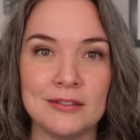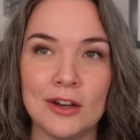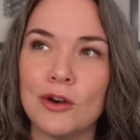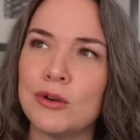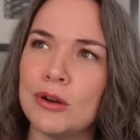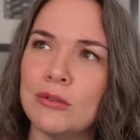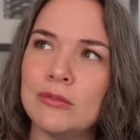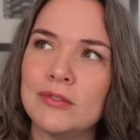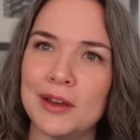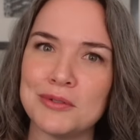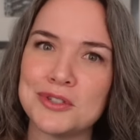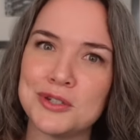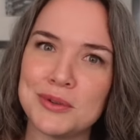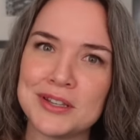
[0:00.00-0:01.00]
Oh no, that
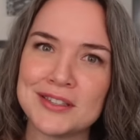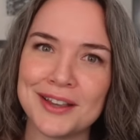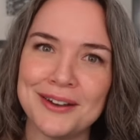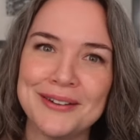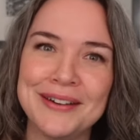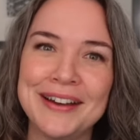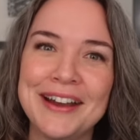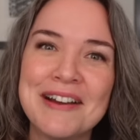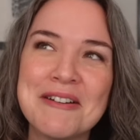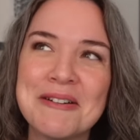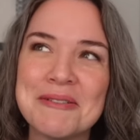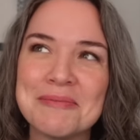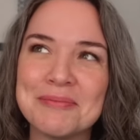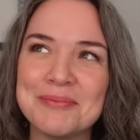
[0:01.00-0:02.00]
was two weeks ago.
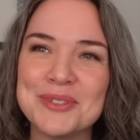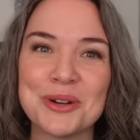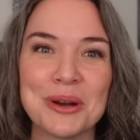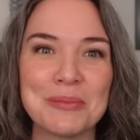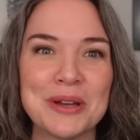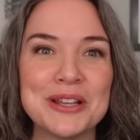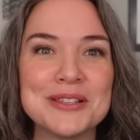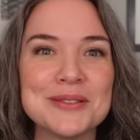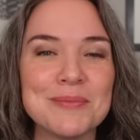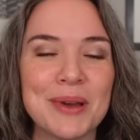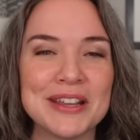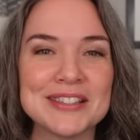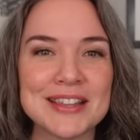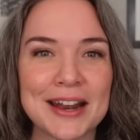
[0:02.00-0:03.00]
Showing my
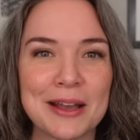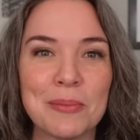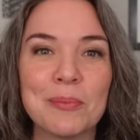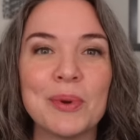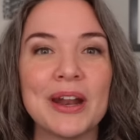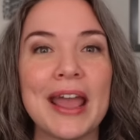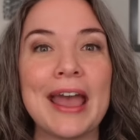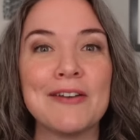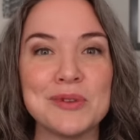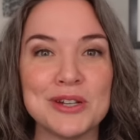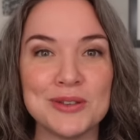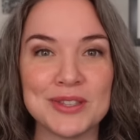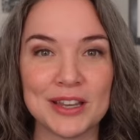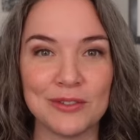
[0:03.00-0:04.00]
my setup, but I have
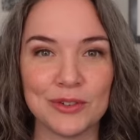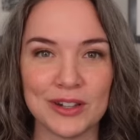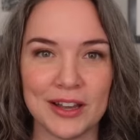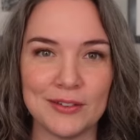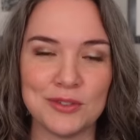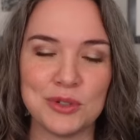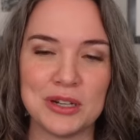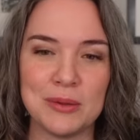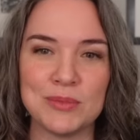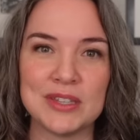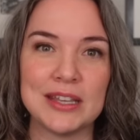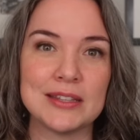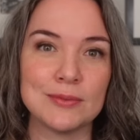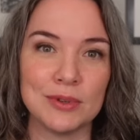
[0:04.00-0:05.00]
been using it for live
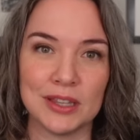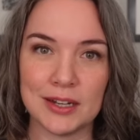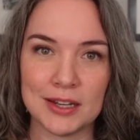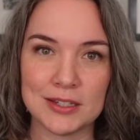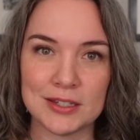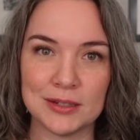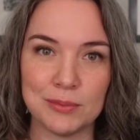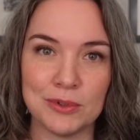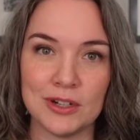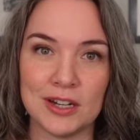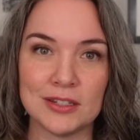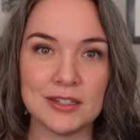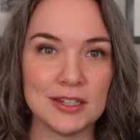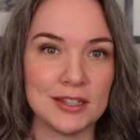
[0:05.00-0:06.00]
streams. It's really nice to
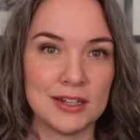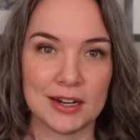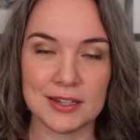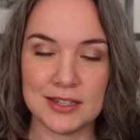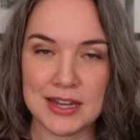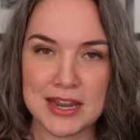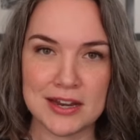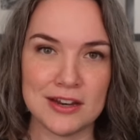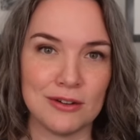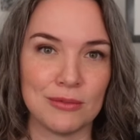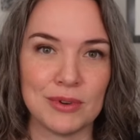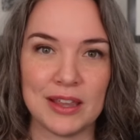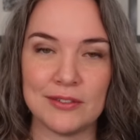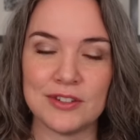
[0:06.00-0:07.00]
progress to the next scene. You
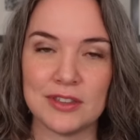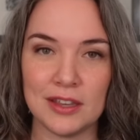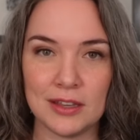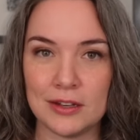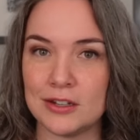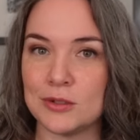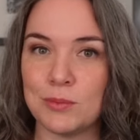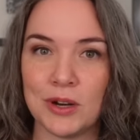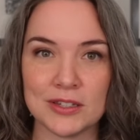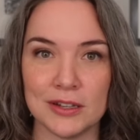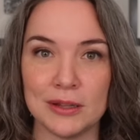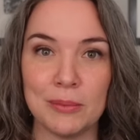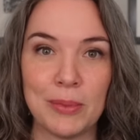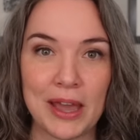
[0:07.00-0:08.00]
don't really have to think; you just press
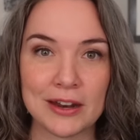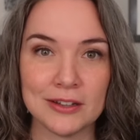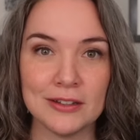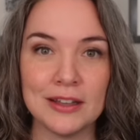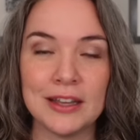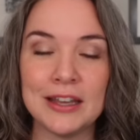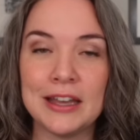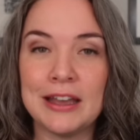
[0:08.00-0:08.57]
on the pedal.